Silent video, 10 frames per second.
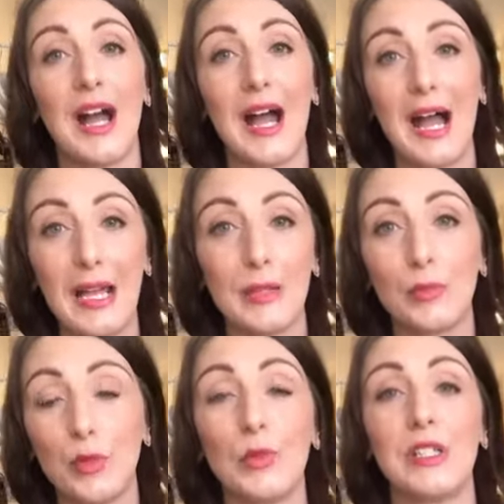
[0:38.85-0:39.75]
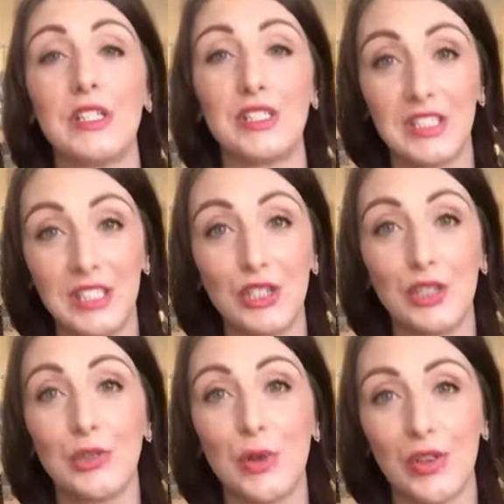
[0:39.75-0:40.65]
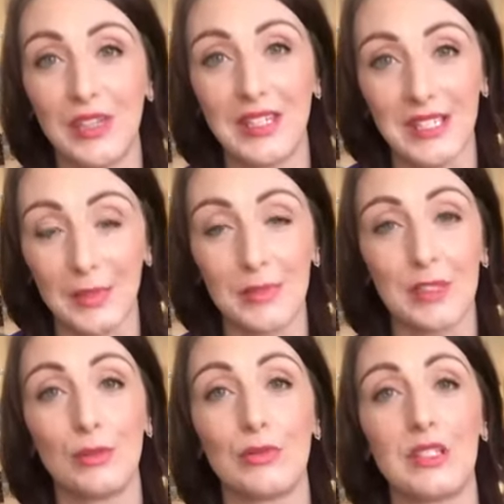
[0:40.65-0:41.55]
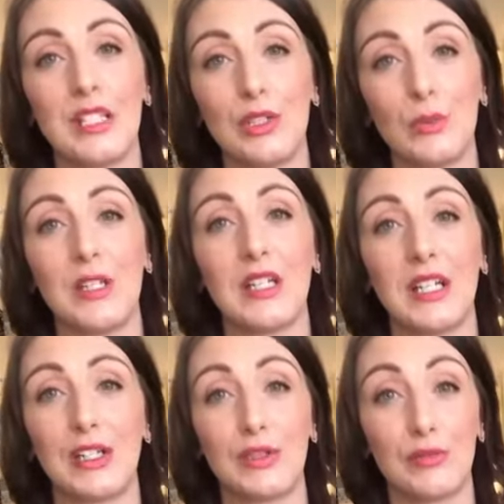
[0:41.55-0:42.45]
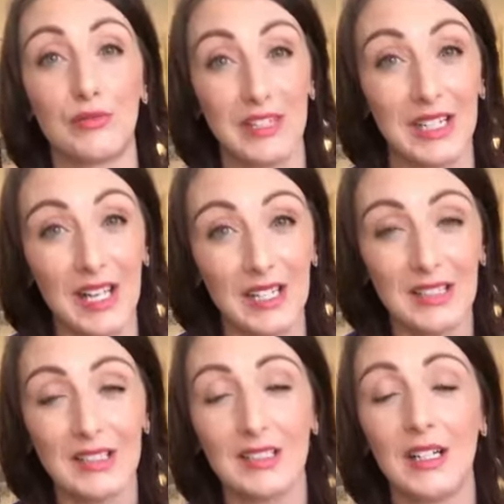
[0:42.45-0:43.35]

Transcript: I am going to teach you on these episodes each week, and you'll realise.